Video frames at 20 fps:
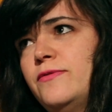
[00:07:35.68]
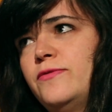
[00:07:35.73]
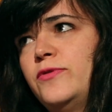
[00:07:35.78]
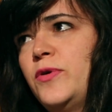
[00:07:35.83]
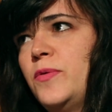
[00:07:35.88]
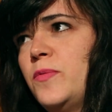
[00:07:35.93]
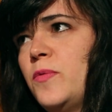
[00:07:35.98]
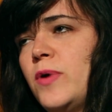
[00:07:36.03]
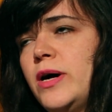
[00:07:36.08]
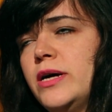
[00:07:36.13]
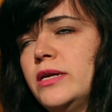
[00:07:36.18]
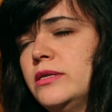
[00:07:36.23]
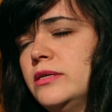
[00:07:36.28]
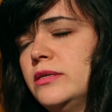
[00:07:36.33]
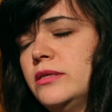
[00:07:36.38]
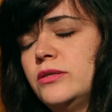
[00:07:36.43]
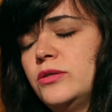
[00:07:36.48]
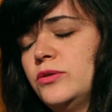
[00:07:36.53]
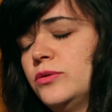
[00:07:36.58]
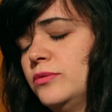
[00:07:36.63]
from
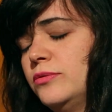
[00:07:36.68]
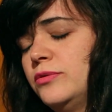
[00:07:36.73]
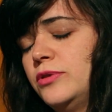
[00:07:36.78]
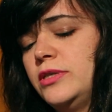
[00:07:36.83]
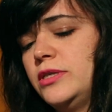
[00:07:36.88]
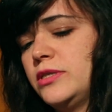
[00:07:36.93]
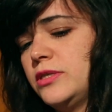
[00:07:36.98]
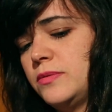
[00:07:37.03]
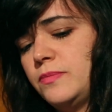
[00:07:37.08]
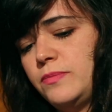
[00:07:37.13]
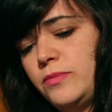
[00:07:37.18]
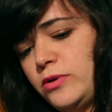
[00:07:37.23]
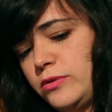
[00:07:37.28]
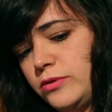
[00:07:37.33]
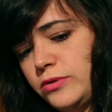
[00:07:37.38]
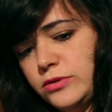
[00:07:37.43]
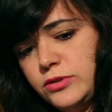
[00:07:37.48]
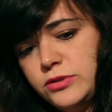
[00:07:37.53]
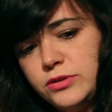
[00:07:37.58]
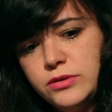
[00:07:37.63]
one to his
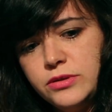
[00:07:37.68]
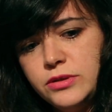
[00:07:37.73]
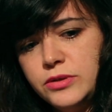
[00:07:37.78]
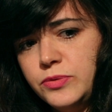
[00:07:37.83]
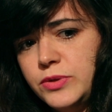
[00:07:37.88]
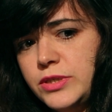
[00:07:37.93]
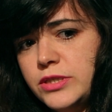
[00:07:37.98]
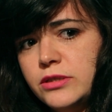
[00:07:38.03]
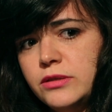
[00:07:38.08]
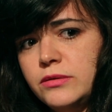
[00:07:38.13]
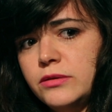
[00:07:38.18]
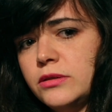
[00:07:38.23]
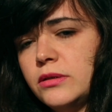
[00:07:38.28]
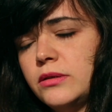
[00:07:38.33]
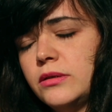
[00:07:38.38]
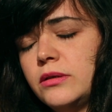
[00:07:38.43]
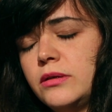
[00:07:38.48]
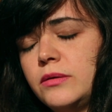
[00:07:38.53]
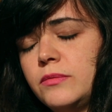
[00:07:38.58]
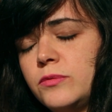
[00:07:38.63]
most recent
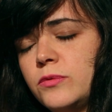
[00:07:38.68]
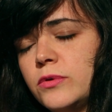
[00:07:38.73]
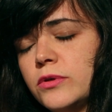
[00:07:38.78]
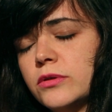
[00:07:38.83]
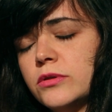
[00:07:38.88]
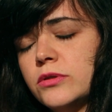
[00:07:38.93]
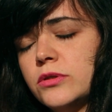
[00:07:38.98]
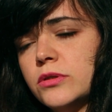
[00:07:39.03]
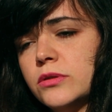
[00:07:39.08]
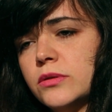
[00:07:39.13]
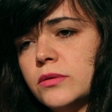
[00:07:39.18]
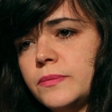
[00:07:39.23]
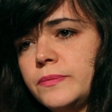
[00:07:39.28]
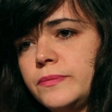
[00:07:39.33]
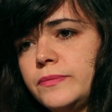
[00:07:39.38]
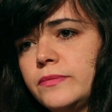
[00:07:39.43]
works.